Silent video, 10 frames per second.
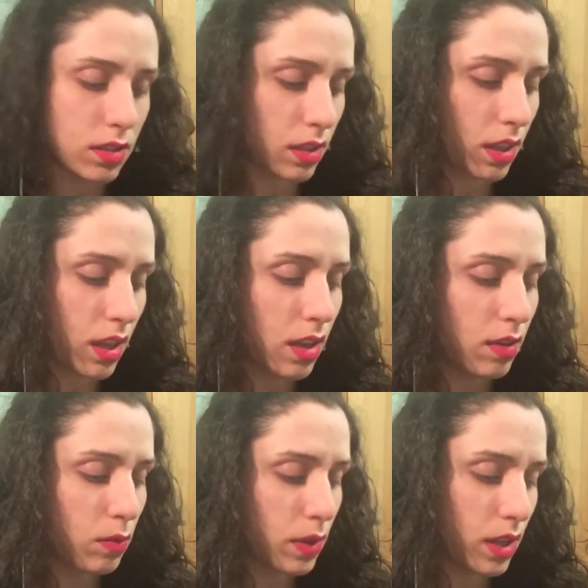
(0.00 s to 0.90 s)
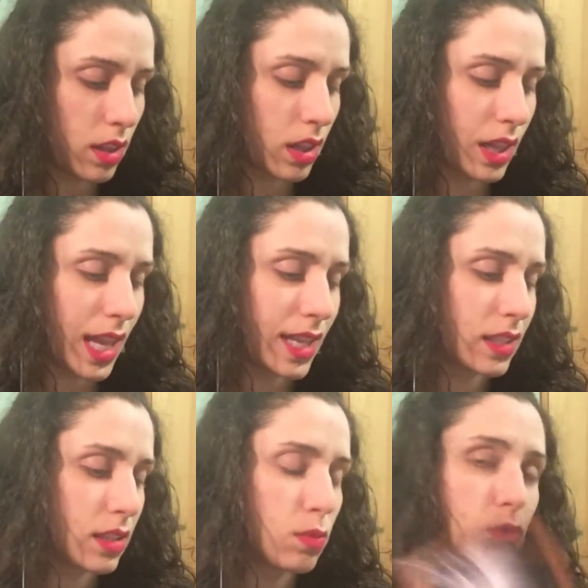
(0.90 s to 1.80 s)
Okay, with
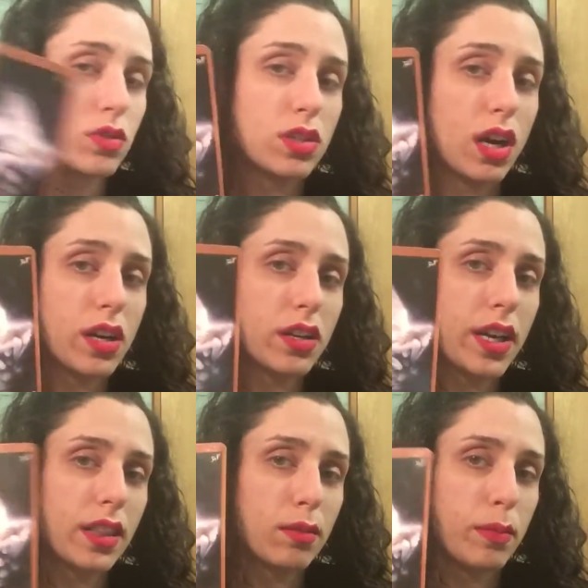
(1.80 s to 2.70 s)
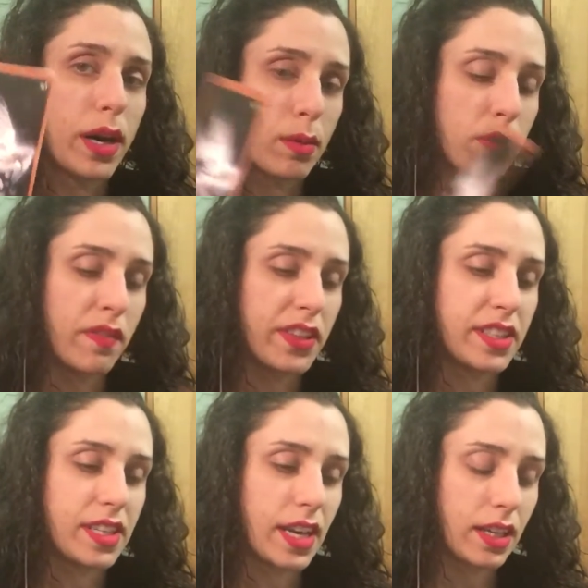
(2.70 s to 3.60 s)
Lattice Moon's Daughter at the bottom of the
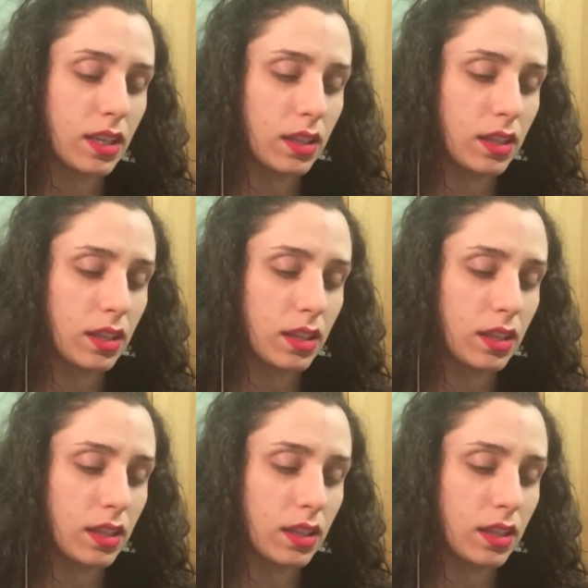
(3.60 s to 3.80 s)
deck.